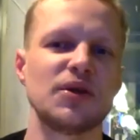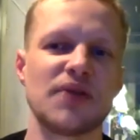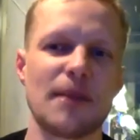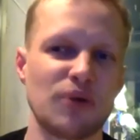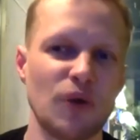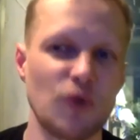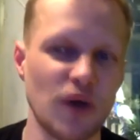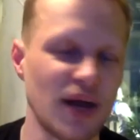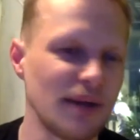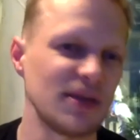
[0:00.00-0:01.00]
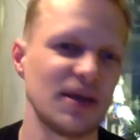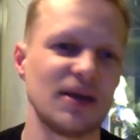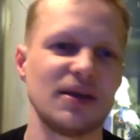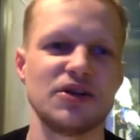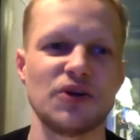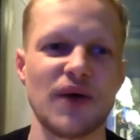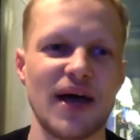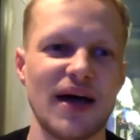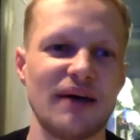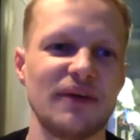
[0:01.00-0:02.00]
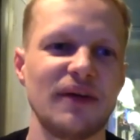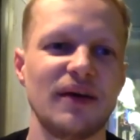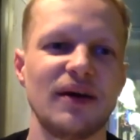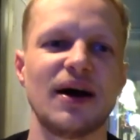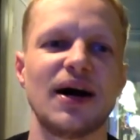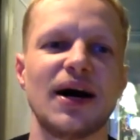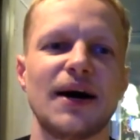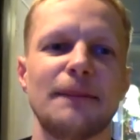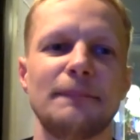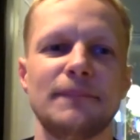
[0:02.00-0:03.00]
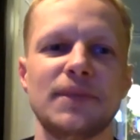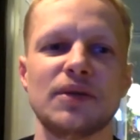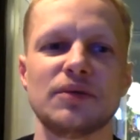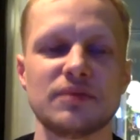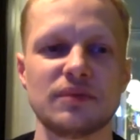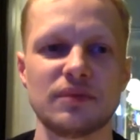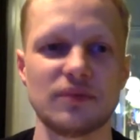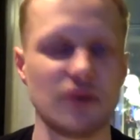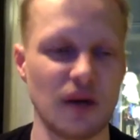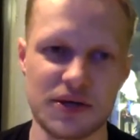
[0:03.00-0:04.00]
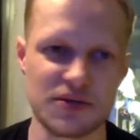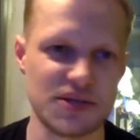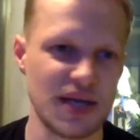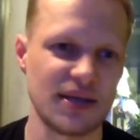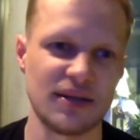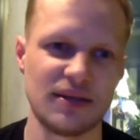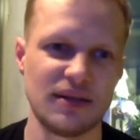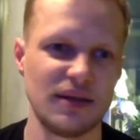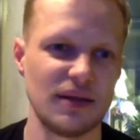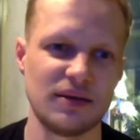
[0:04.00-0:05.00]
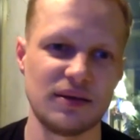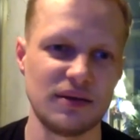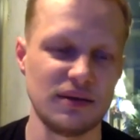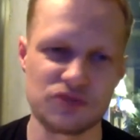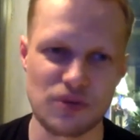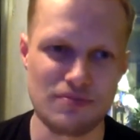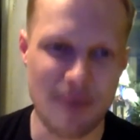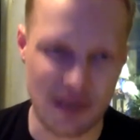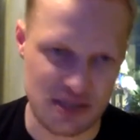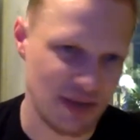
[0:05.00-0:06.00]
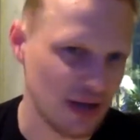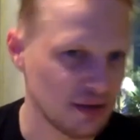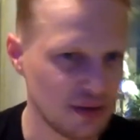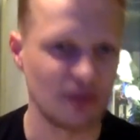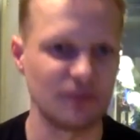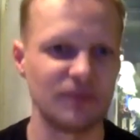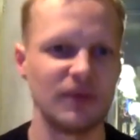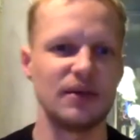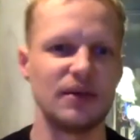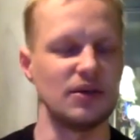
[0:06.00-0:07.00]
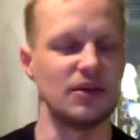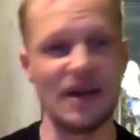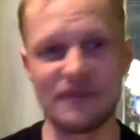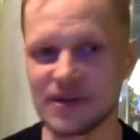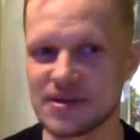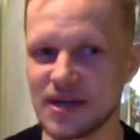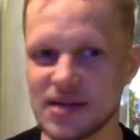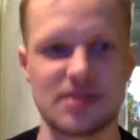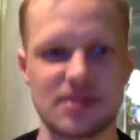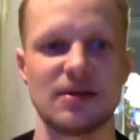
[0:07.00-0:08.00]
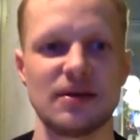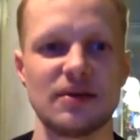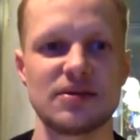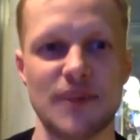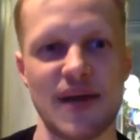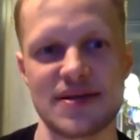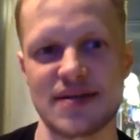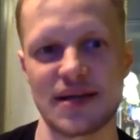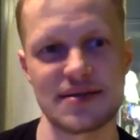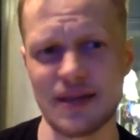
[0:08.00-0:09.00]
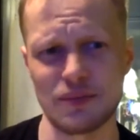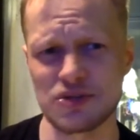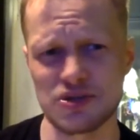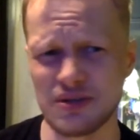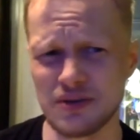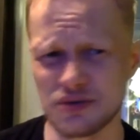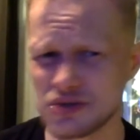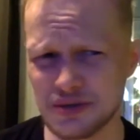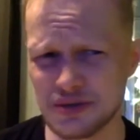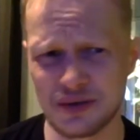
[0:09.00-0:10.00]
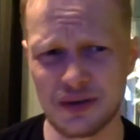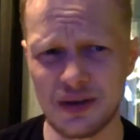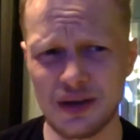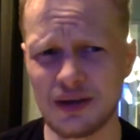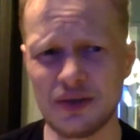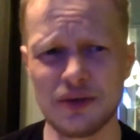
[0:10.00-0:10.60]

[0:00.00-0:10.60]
you know, that program and, and, and you know, have, um, you know, undertaken the tremendous amount of, you know, effort it takes to, to pass that exam, which, you know, shouldn't, you